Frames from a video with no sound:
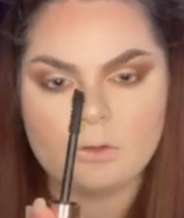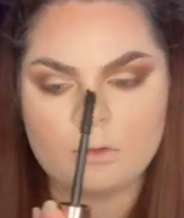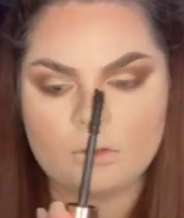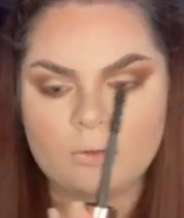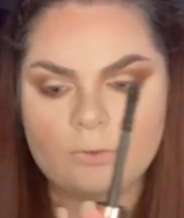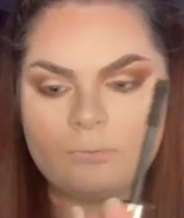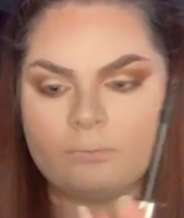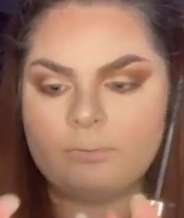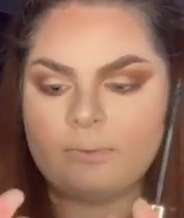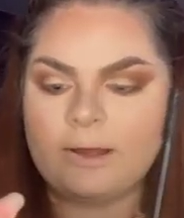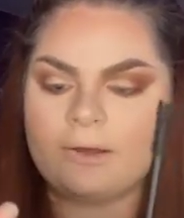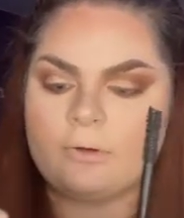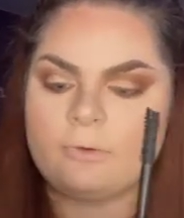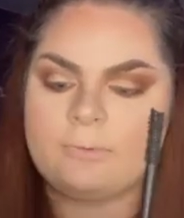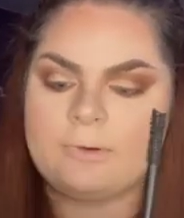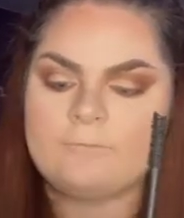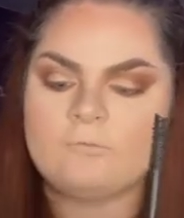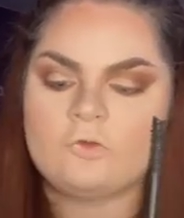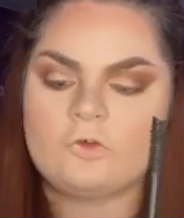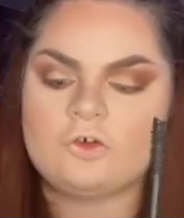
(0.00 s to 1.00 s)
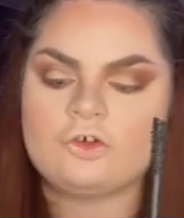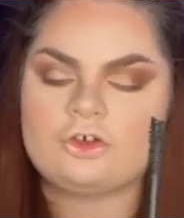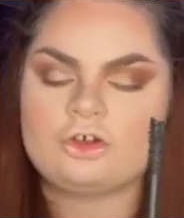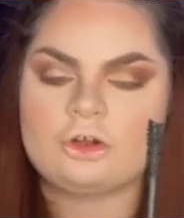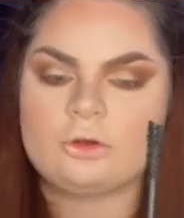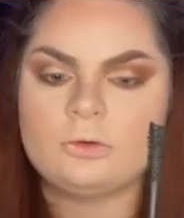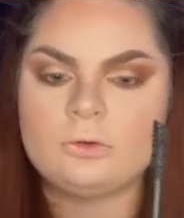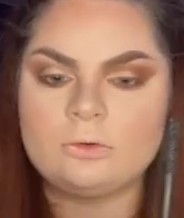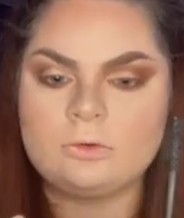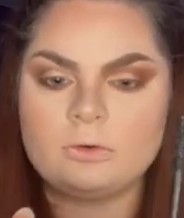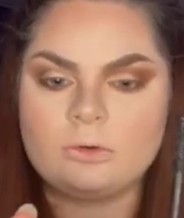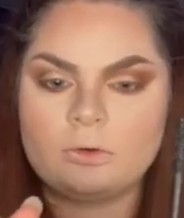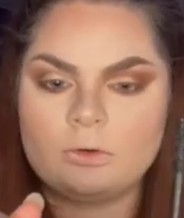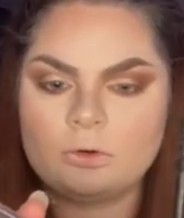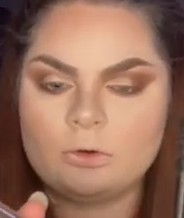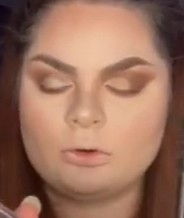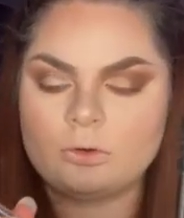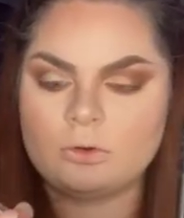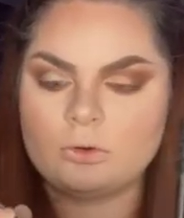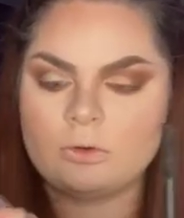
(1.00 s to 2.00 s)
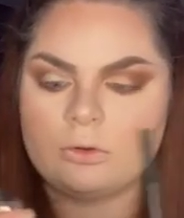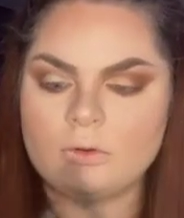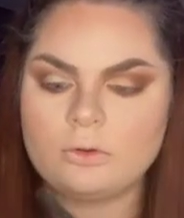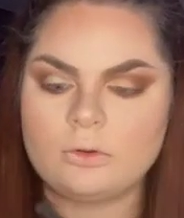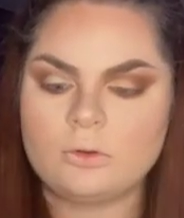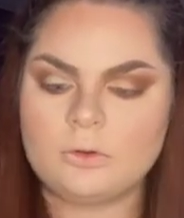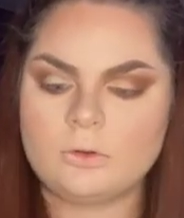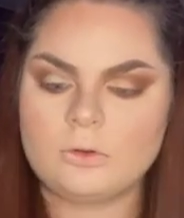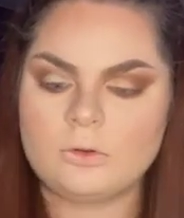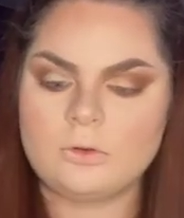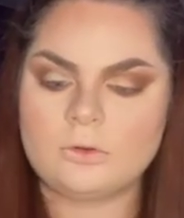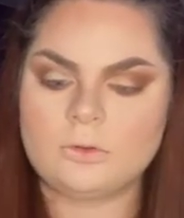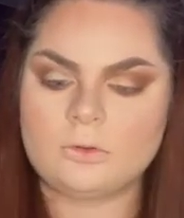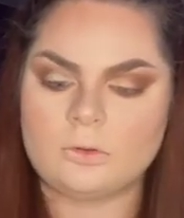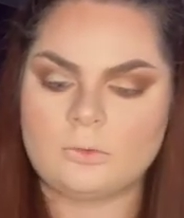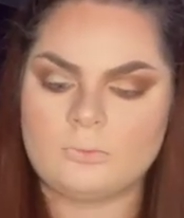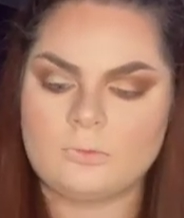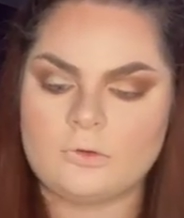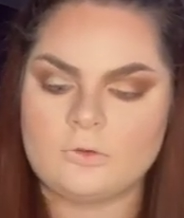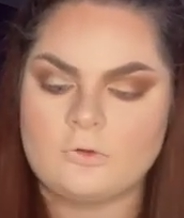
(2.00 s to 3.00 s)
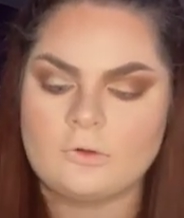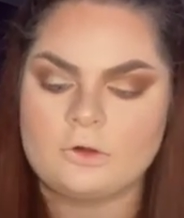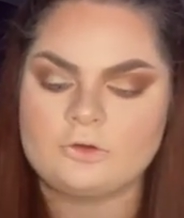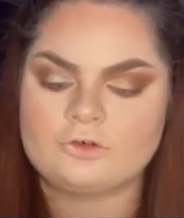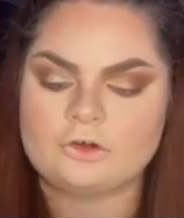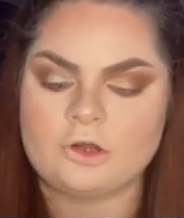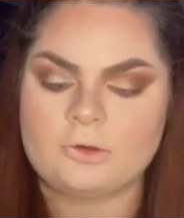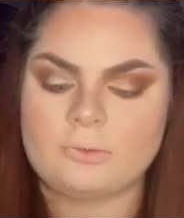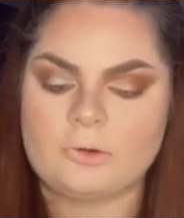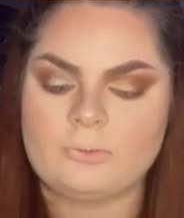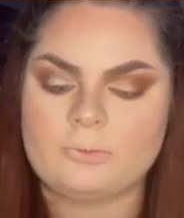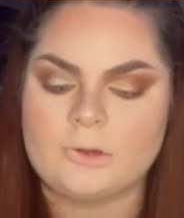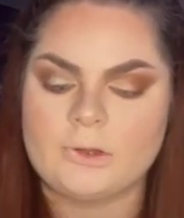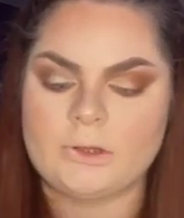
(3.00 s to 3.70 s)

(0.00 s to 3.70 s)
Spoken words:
Makeup Revolution. I'll show you properly.